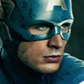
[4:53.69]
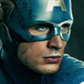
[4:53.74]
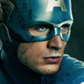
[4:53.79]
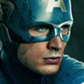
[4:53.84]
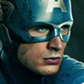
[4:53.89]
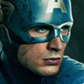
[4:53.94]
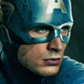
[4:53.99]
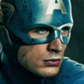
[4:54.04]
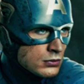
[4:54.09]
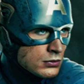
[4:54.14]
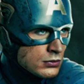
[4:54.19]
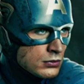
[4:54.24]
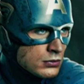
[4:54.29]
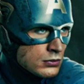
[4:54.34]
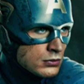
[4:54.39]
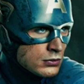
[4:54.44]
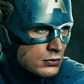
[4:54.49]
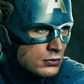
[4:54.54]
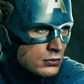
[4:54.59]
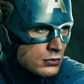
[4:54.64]

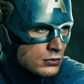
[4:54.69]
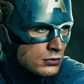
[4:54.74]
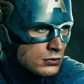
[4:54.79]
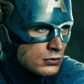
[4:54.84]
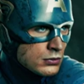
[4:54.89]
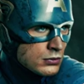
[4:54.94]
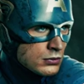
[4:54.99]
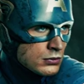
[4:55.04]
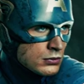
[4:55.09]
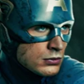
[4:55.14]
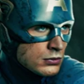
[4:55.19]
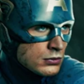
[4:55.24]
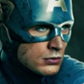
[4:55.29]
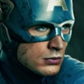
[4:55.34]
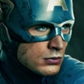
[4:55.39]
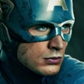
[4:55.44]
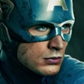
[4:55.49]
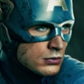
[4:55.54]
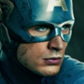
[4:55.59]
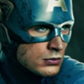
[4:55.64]

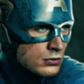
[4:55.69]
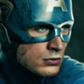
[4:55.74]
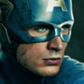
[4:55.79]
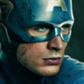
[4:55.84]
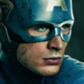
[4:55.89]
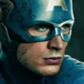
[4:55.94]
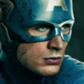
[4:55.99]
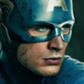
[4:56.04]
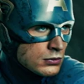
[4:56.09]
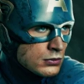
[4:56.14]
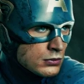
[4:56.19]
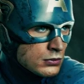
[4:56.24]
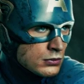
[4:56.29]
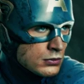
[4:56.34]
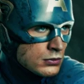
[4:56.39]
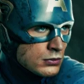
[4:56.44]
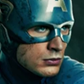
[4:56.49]
This person isn't speaking.